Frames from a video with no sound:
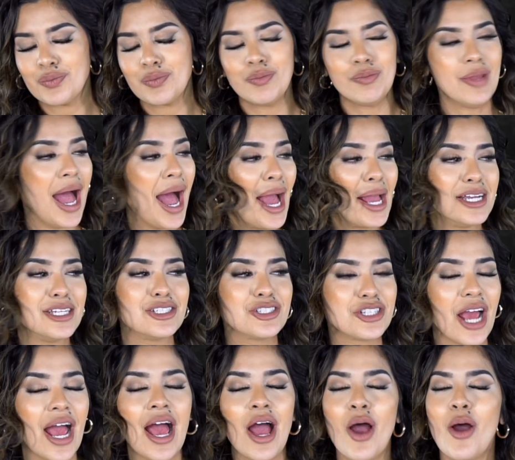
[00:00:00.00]
Not his
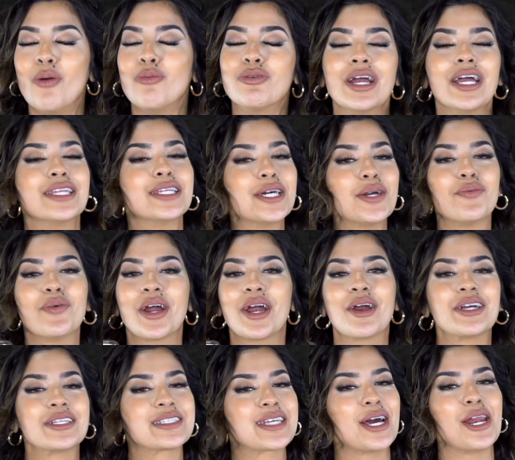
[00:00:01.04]
J's, really where
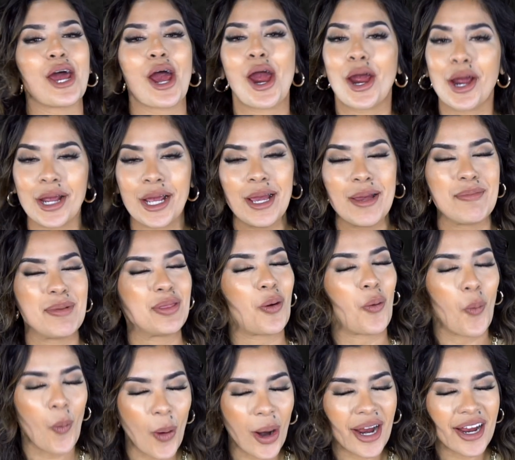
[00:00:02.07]
it's gonna hurt him in the
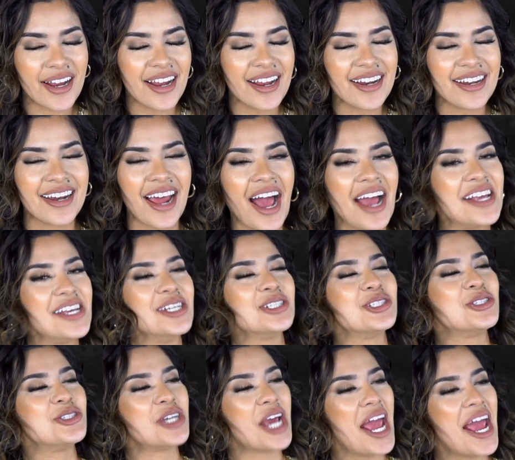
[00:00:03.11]
heart, not his
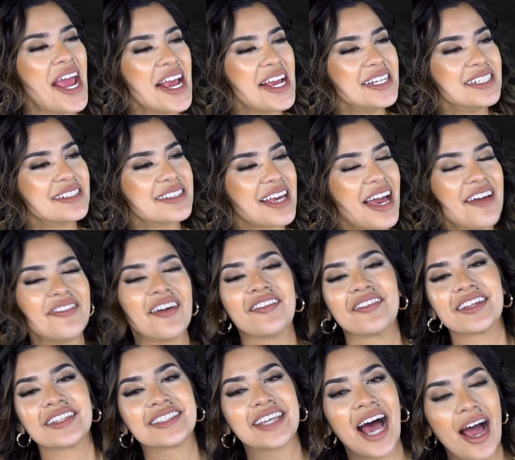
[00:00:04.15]
J's and then
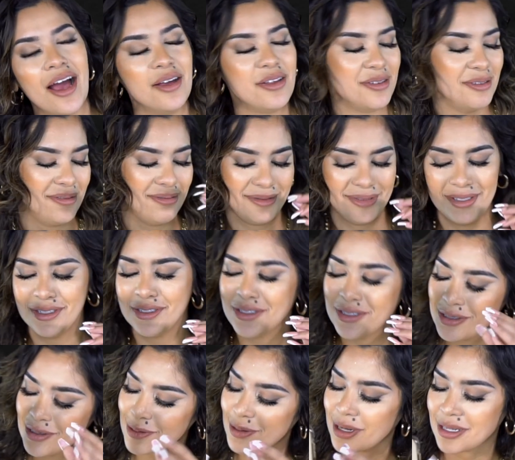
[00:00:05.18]
the top.
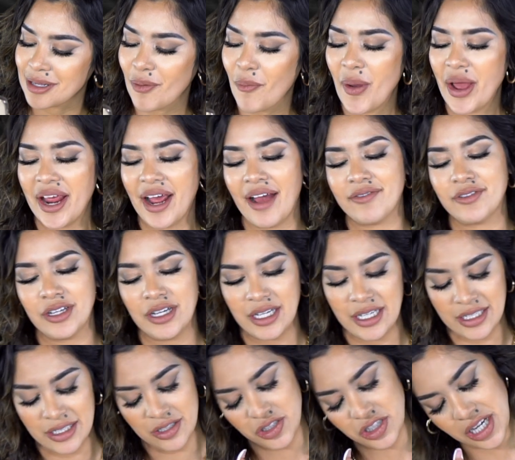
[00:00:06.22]
You done went after
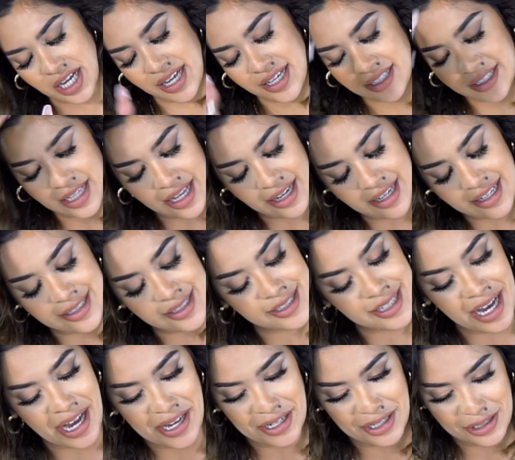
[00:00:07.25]
his J's and his
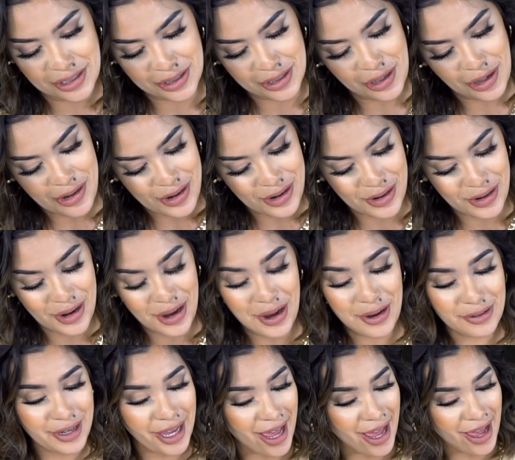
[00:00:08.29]
tires, girl,
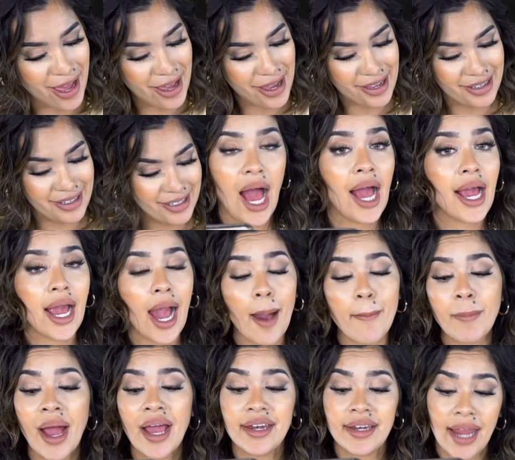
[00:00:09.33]
okay. I got
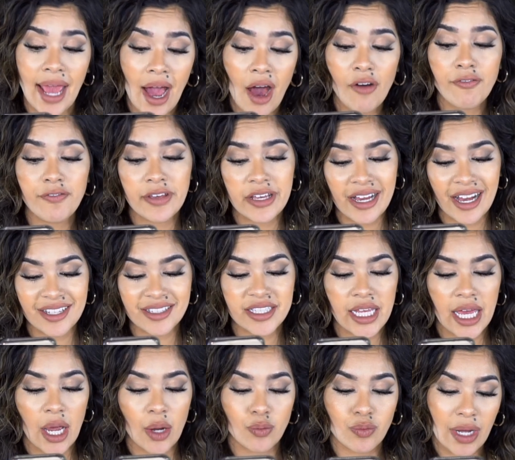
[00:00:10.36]
my now
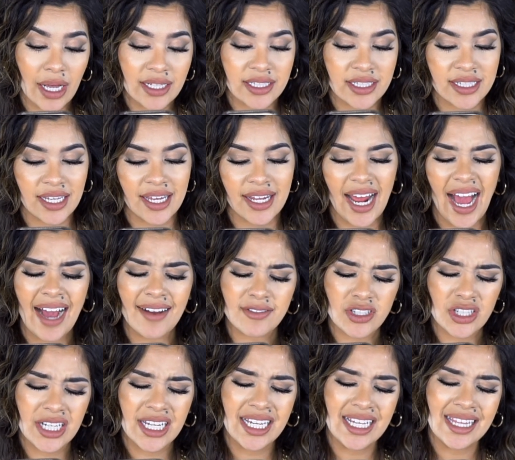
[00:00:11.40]
fiance arrested
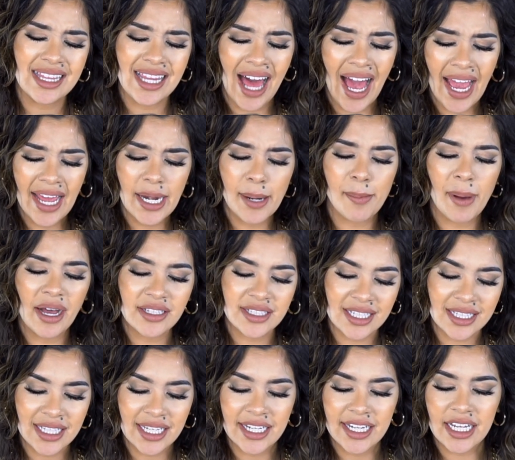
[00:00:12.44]
after he lied about
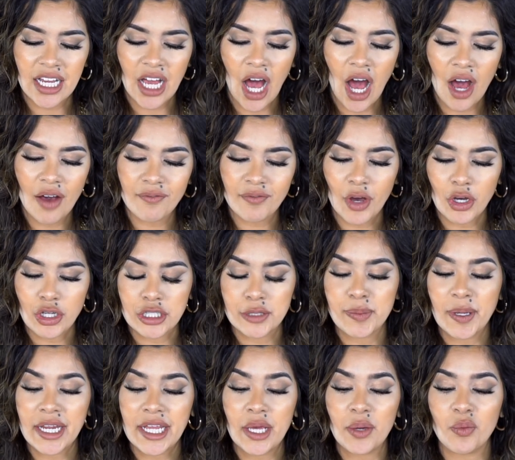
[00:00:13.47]
deleting combos,
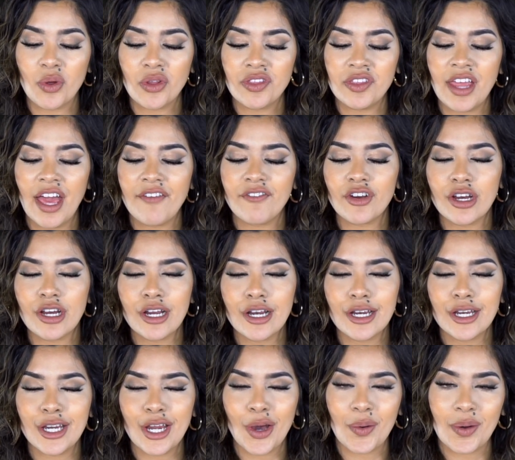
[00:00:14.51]
but he will never
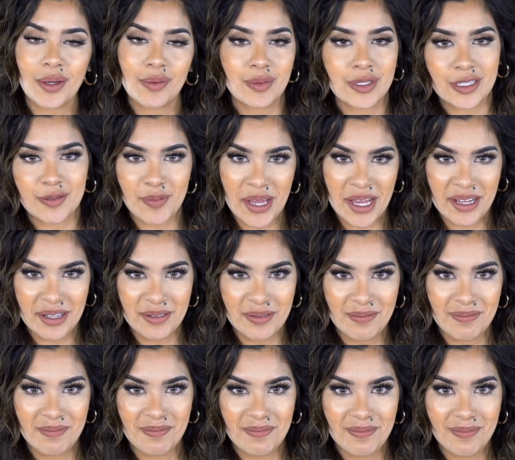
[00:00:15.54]
know it was me.
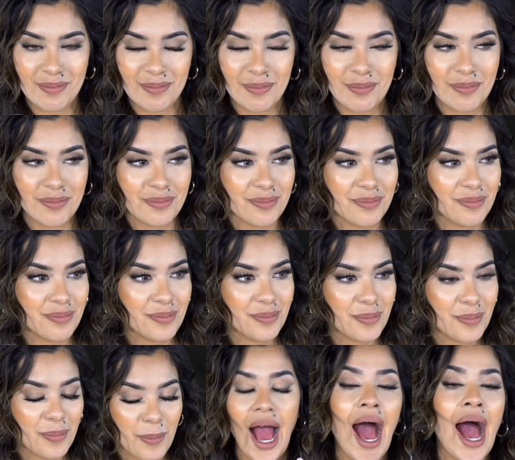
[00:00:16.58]

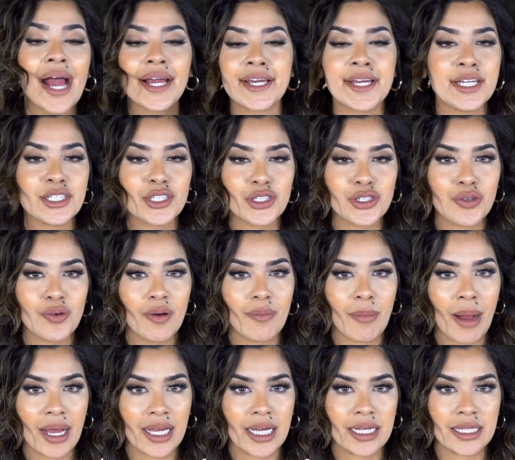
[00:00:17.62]
I kissed two of
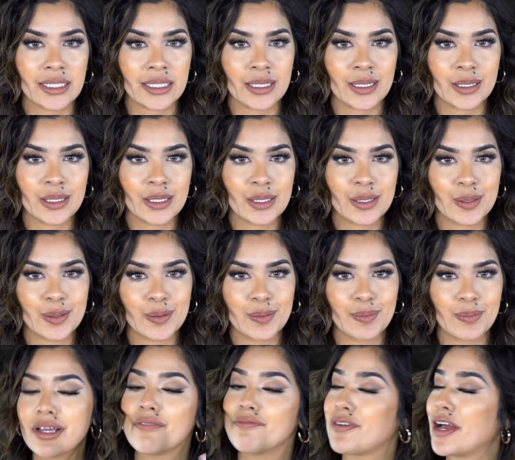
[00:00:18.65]
my cousins.
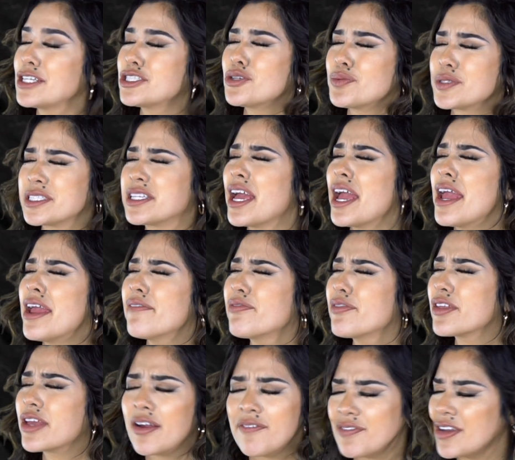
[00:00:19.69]
Confession
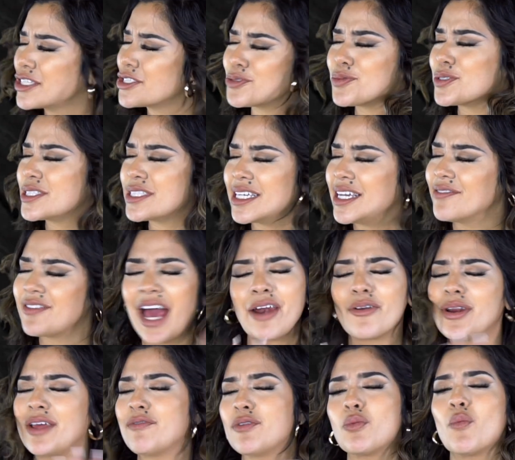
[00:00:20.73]
received. Confession received. I
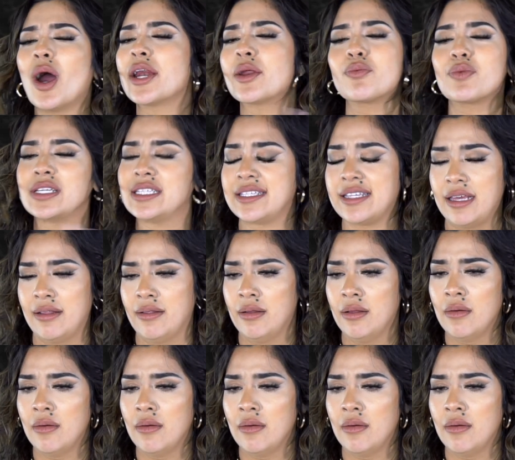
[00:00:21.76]
don't even want a reason.